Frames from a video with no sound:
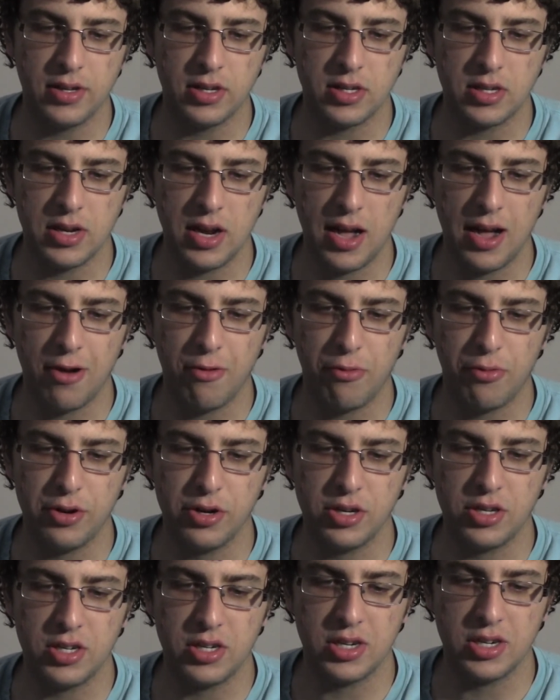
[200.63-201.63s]
does not
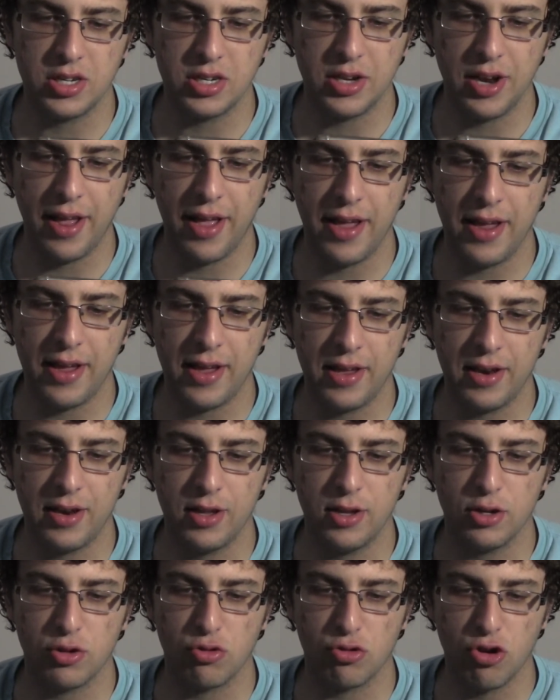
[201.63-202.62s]
wish to stay in
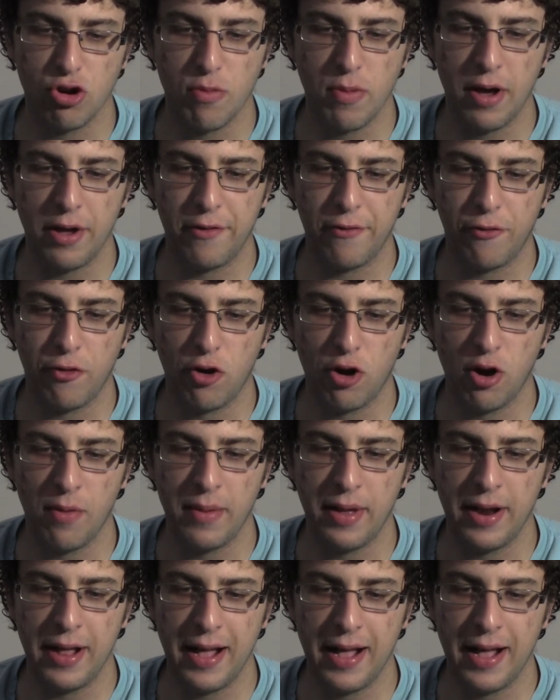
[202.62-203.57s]
his robot form and